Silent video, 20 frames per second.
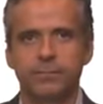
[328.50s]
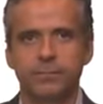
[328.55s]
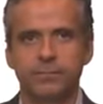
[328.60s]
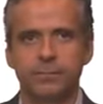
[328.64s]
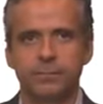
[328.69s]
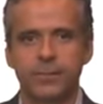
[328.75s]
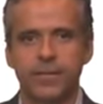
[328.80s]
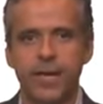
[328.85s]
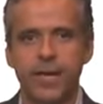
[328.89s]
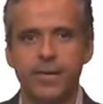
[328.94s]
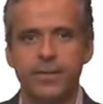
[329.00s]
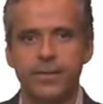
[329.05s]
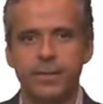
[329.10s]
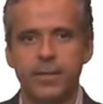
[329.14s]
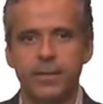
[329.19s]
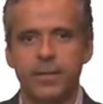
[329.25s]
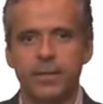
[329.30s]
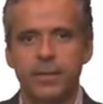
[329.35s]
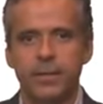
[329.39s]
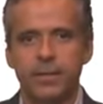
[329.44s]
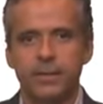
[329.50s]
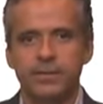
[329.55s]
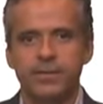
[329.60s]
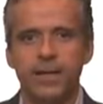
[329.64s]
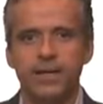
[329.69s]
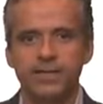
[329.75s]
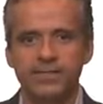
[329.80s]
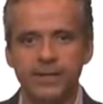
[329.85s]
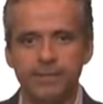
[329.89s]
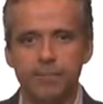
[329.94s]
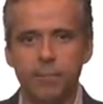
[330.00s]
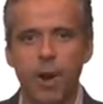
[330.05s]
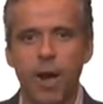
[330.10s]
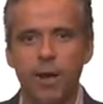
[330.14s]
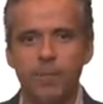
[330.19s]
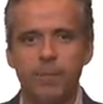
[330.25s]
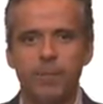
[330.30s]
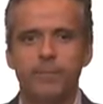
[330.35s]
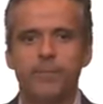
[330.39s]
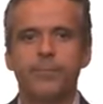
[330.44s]
Okay? There is a
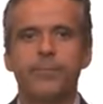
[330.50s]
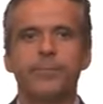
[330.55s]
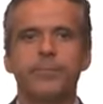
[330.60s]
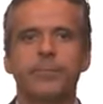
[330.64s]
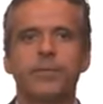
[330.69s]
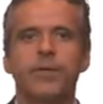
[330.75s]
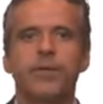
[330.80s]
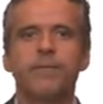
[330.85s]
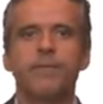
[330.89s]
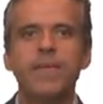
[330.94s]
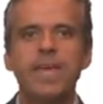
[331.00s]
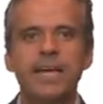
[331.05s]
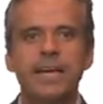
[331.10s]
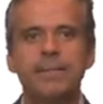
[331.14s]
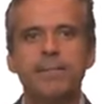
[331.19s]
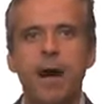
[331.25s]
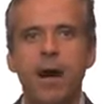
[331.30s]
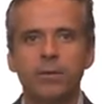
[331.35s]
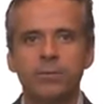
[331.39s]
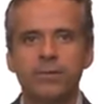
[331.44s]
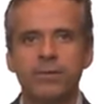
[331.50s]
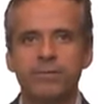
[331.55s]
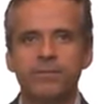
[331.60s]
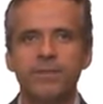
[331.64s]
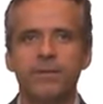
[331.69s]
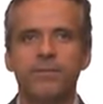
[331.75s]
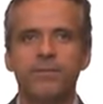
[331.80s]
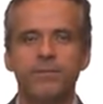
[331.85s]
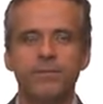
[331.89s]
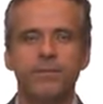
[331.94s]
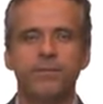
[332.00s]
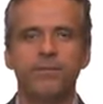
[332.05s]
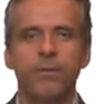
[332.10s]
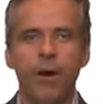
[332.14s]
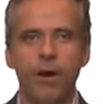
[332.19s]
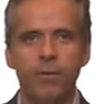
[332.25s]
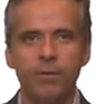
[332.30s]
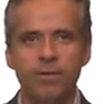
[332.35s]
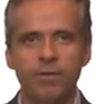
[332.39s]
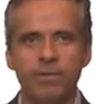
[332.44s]
problem. Think about the
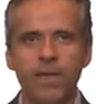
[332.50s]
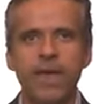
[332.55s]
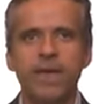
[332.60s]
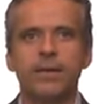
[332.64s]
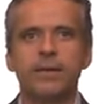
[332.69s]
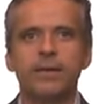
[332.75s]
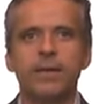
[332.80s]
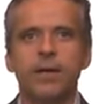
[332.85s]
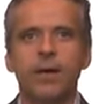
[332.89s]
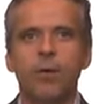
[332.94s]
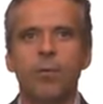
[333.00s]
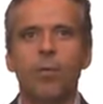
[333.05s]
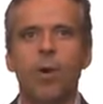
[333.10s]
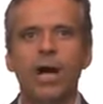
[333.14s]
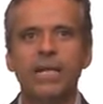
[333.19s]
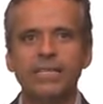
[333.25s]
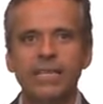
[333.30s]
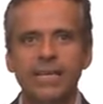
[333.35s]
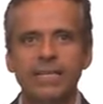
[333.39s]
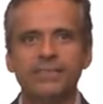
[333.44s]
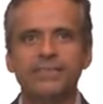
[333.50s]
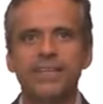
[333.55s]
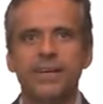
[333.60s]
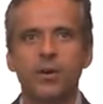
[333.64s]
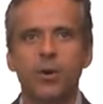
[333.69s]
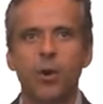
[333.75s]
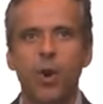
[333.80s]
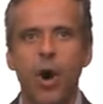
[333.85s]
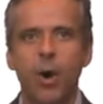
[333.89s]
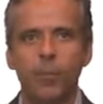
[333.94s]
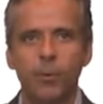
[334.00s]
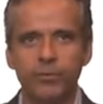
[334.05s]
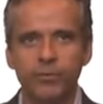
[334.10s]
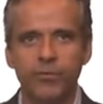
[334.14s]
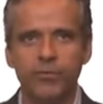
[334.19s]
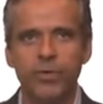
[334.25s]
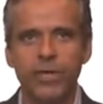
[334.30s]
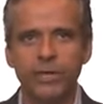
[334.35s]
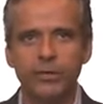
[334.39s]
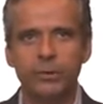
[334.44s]
following thing. What is the common
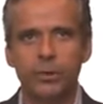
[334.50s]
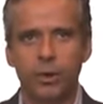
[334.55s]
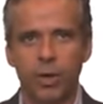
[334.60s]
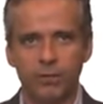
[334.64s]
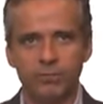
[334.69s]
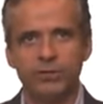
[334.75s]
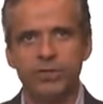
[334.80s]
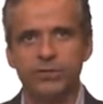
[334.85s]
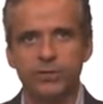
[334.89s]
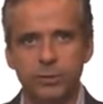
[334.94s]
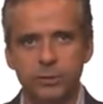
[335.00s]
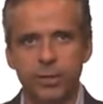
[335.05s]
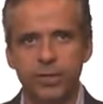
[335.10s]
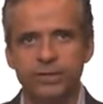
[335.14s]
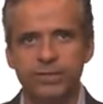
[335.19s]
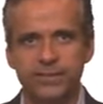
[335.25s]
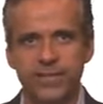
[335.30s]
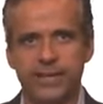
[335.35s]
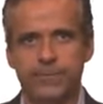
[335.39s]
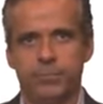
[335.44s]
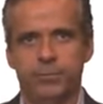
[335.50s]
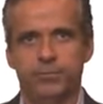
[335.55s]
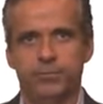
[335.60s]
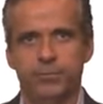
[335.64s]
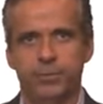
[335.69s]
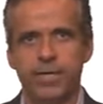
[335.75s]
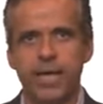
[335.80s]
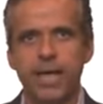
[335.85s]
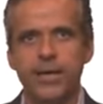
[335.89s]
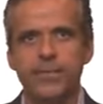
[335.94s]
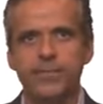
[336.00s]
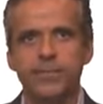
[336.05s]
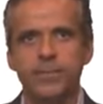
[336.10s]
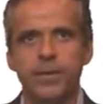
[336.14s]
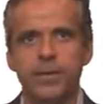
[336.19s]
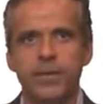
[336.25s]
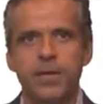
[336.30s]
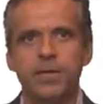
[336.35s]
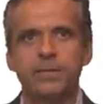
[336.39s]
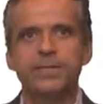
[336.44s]
feature of these two examples? Okay?
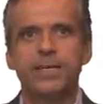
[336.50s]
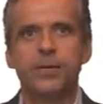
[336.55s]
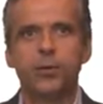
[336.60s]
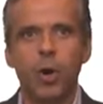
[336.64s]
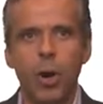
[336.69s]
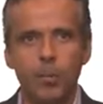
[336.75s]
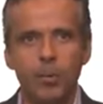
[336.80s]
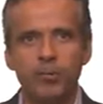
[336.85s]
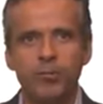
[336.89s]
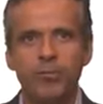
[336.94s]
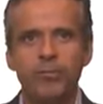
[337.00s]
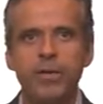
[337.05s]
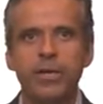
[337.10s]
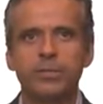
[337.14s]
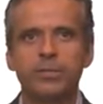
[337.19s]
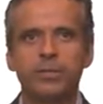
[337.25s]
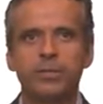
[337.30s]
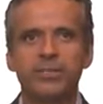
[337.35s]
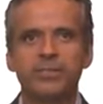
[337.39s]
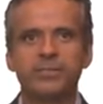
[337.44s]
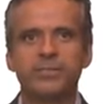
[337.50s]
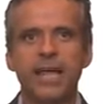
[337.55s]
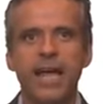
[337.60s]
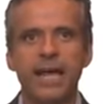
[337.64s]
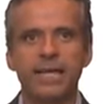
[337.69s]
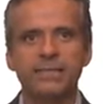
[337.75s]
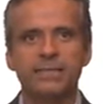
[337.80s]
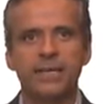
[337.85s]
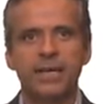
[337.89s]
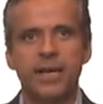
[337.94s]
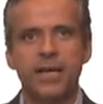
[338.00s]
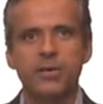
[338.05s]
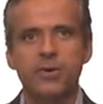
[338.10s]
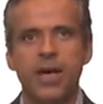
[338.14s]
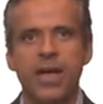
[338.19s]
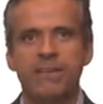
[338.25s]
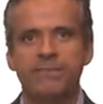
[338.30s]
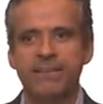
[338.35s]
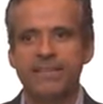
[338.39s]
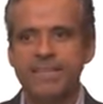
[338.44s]
The common feature is that you
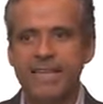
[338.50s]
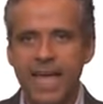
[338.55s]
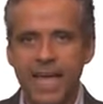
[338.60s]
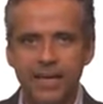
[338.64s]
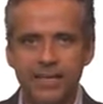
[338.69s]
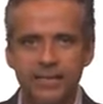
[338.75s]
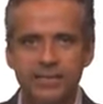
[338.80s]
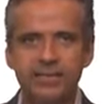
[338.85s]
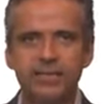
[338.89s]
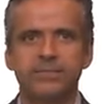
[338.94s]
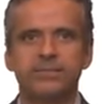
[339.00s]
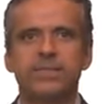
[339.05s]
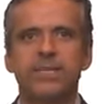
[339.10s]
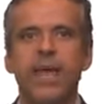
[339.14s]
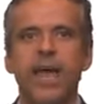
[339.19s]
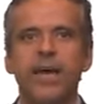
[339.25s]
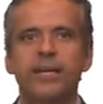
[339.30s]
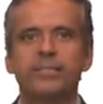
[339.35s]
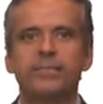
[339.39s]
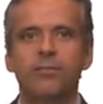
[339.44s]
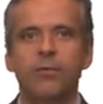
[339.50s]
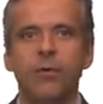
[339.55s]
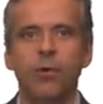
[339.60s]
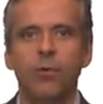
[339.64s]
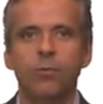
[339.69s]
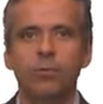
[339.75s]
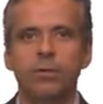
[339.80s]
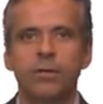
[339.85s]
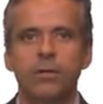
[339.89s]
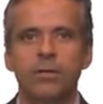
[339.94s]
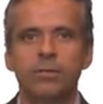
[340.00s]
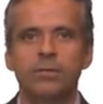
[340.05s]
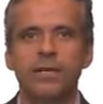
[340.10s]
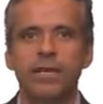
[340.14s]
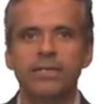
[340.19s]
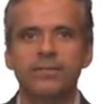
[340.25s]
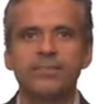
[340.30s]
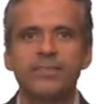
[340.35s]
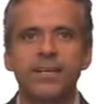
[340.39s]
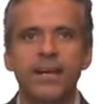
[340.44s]
have a negative cash flow
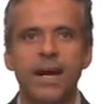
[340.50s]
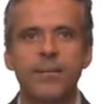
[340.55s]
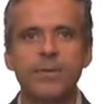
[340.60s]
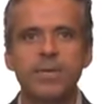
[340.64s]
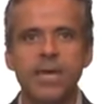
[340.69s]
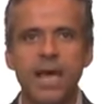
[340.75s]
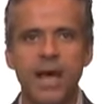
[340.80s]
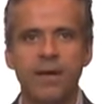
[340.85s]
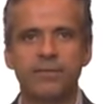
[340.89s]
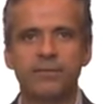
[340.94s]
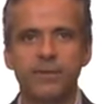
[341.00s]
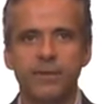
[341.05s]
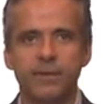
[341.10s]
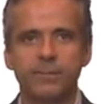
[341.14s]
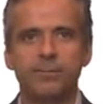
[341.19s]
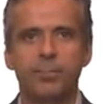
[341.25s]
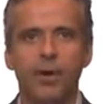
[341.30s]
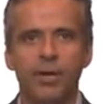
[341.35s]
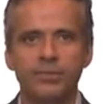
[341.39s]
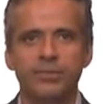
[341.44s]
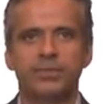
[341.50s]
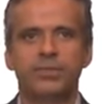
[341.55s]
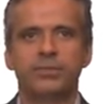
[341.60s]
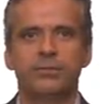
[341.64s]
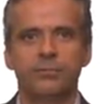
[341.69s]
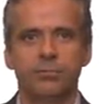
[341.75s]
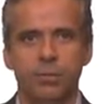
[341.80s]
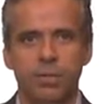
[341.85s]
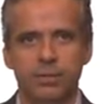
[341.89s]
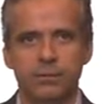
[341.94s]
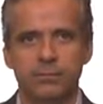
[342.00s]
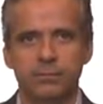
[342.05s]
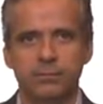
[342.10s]
that is coming after a positive one.